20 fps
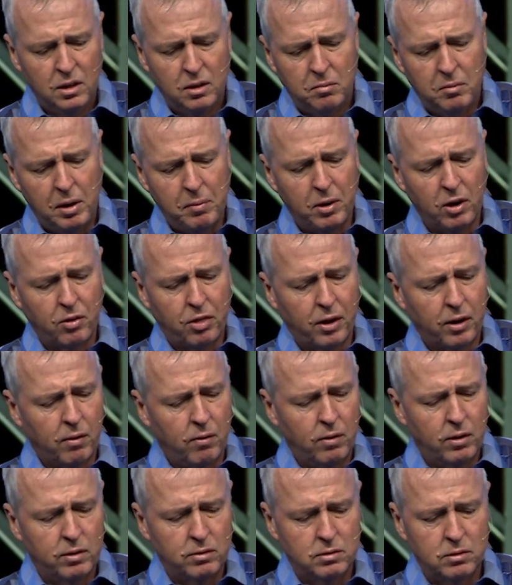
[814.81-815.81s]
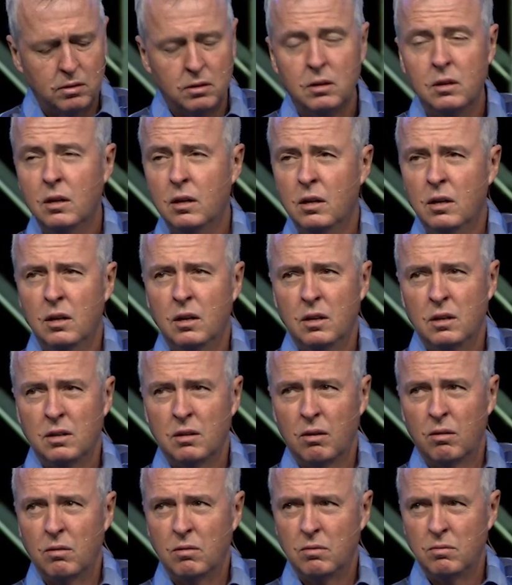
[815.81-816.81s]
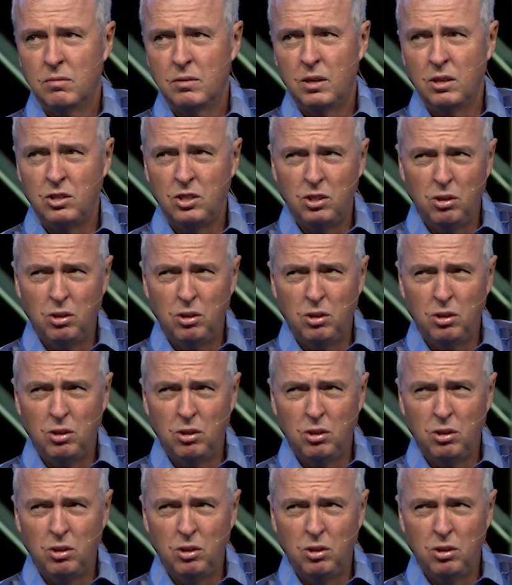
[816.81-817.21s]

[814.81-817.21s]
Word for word: Maybe you're thinking, well, did